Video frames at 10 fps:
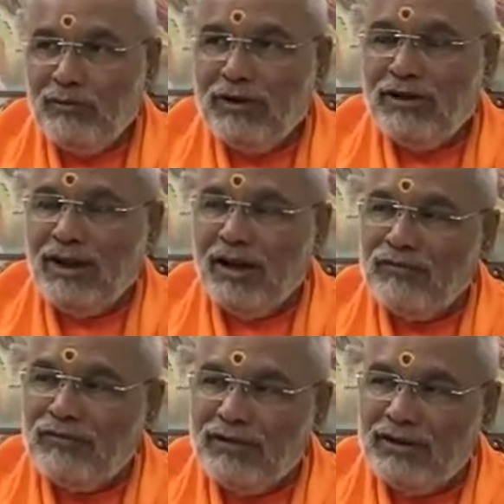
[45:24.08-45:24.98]
But
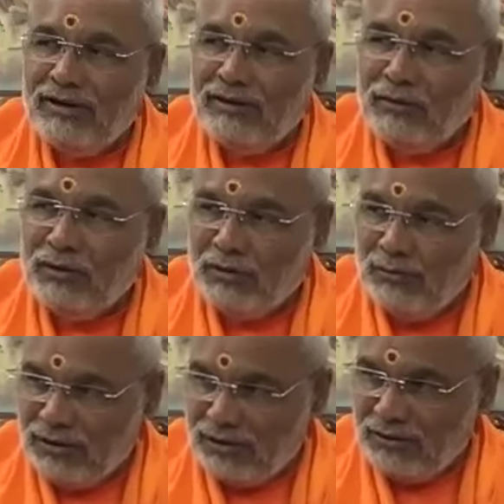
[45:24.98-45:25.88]
after you
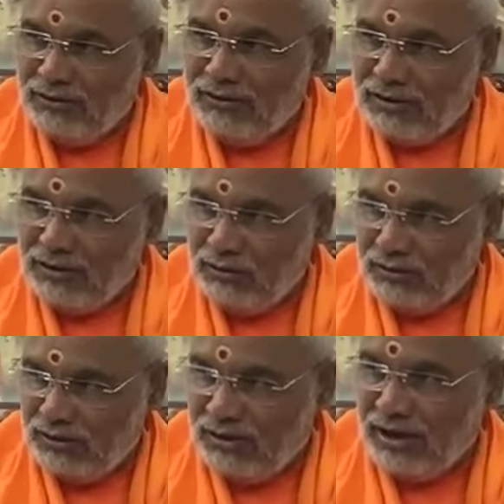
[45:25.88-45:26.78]
come across a
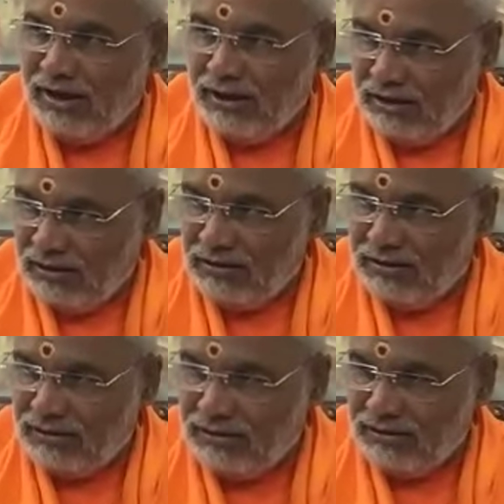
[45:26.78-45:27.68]
good, right
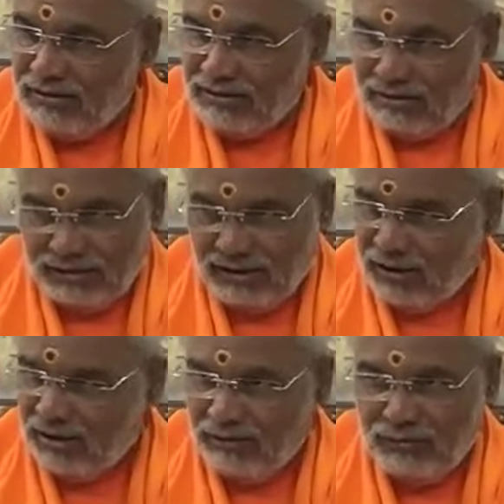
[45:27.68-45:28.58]
teacher, I
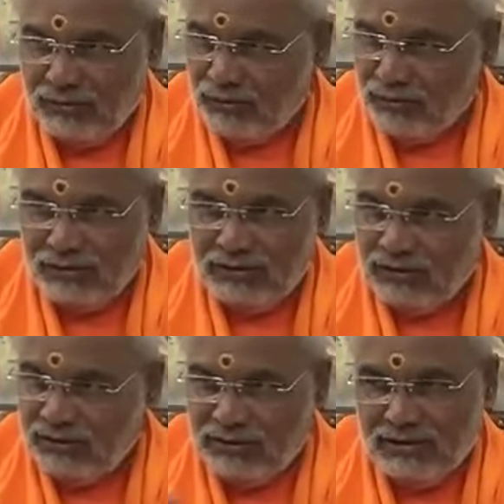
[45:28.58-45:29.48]
came to know
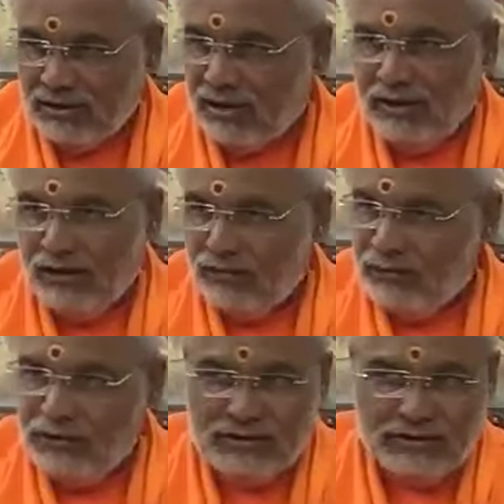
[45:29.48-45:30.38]
this kind
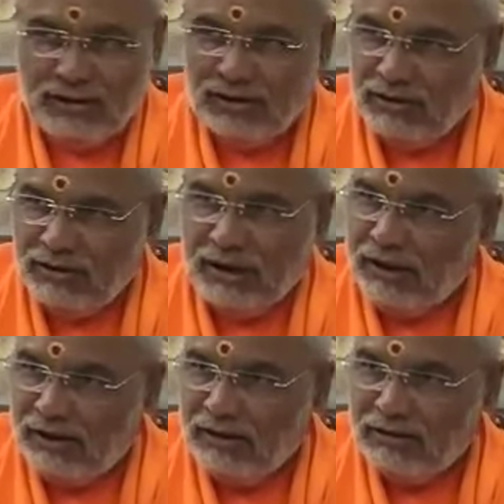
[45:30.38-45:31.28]
of teacher are the
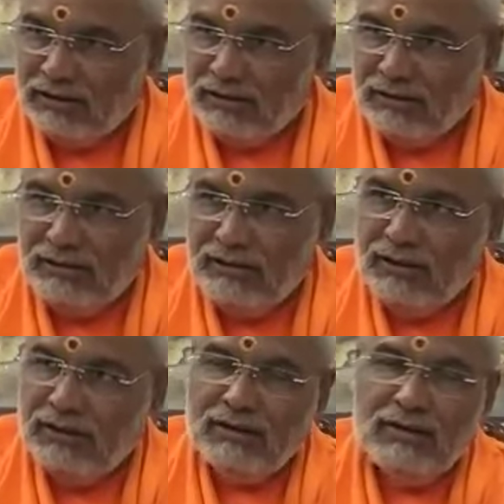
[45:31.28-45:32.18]
right teacher,
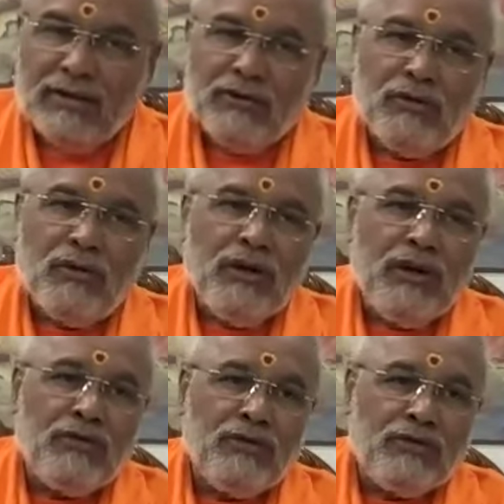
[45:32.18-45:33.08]
then you don't
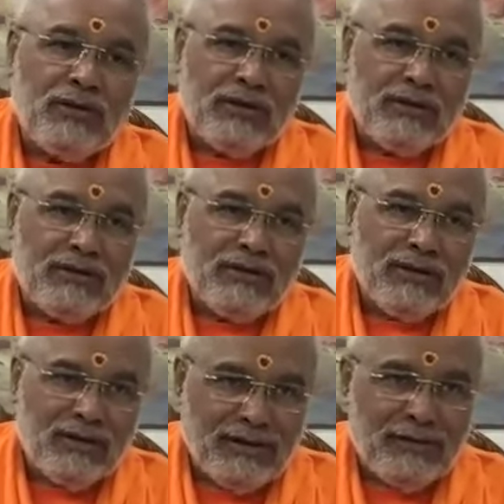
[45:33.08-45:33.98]
need to search.
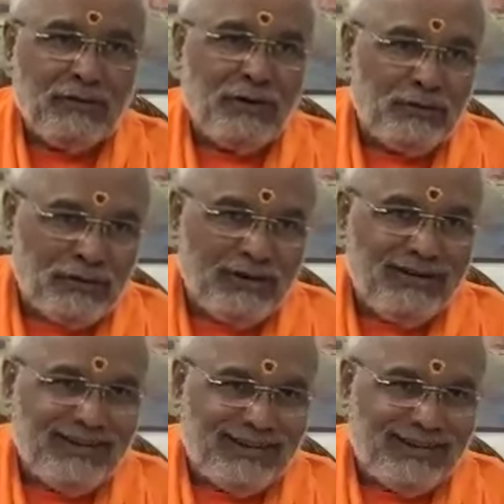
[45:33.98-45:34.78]
Already you have one.